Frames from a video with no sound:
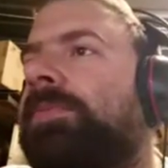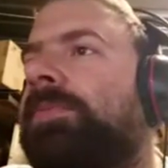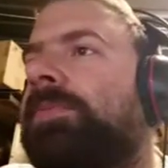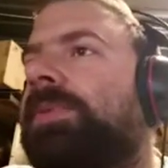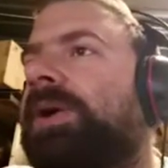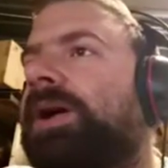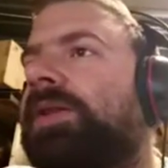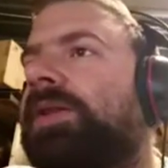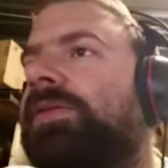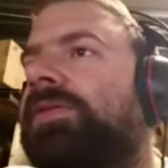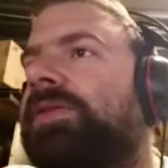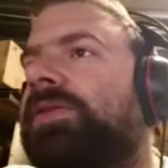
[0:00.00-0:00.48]

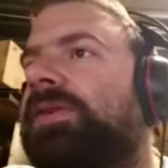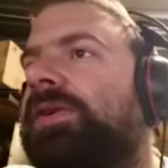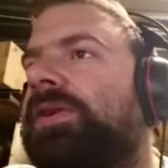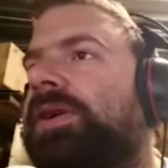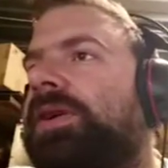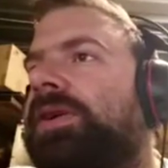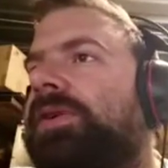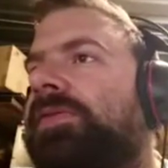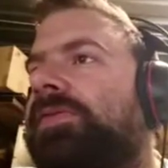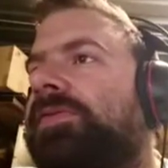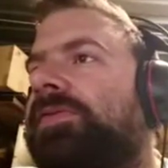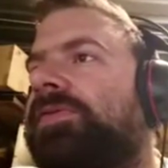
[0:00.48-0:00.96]
But
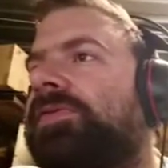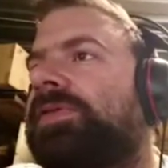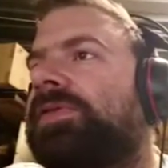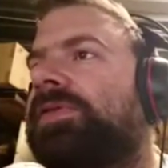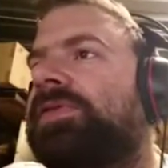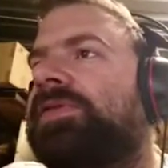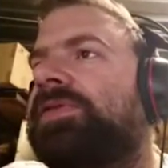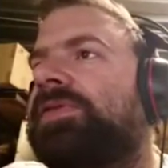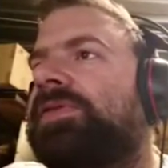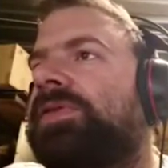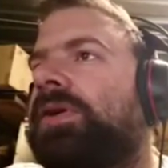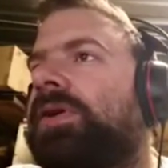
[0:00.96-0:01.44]
if
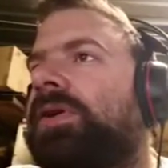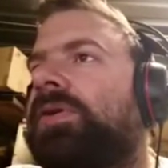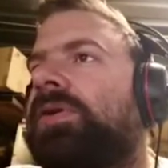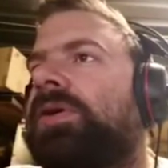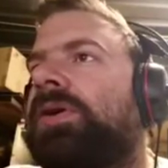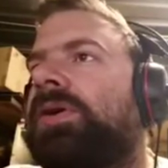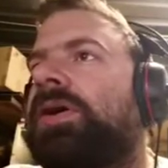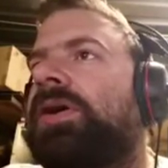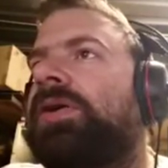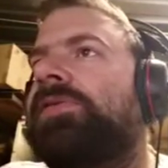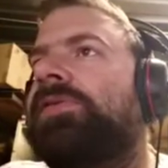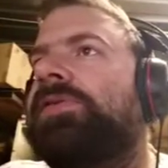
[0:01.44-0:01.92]
so,
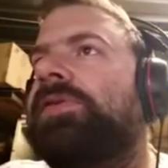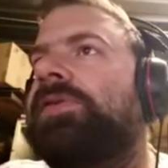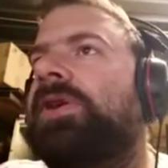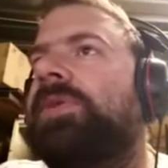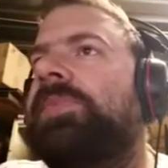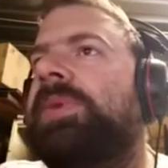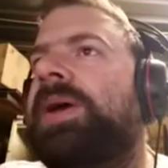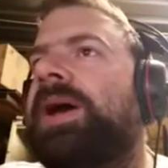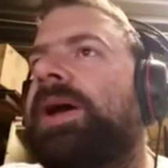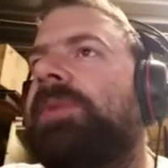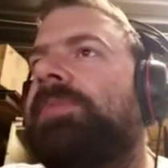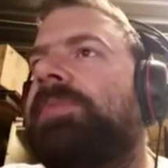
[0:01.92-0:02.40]
after
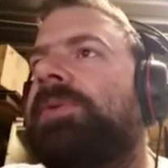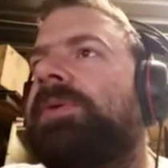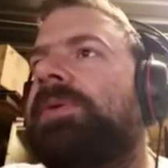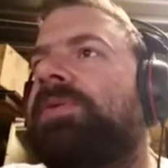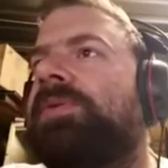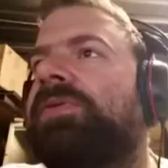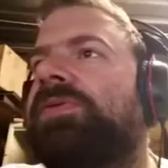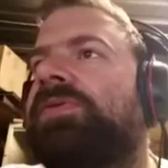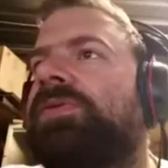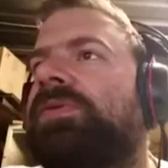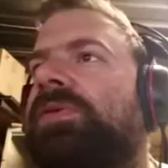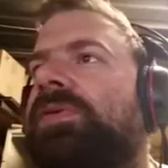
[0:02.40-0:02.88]
I'm happy
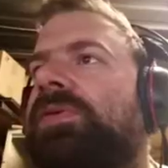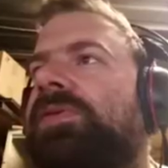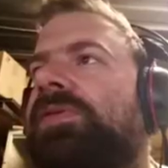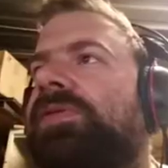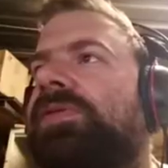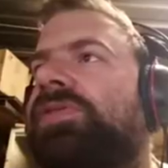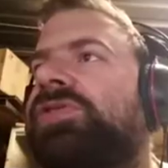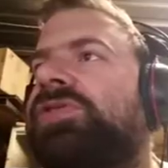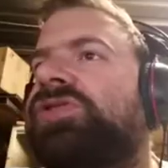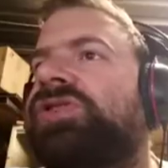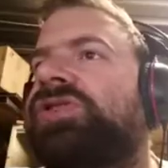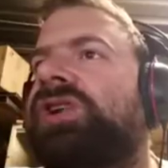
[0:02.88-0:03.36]
with sort of the
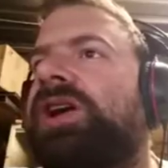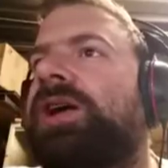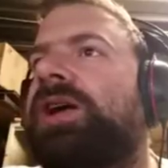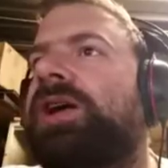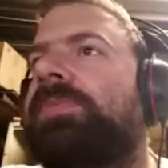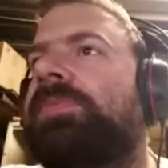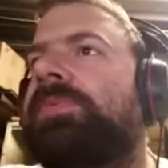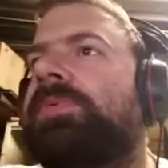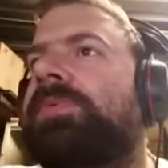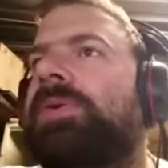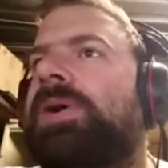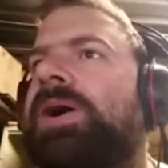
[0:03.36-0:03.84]

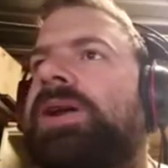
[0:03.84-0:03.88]
shape,